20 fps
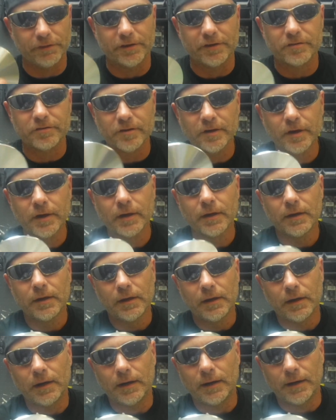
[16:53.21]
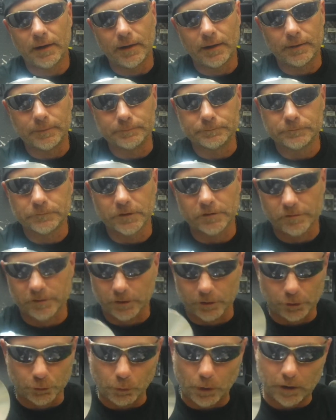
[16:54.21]
this. Just a
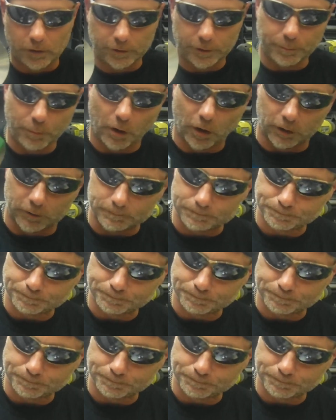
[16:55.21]
good quality part.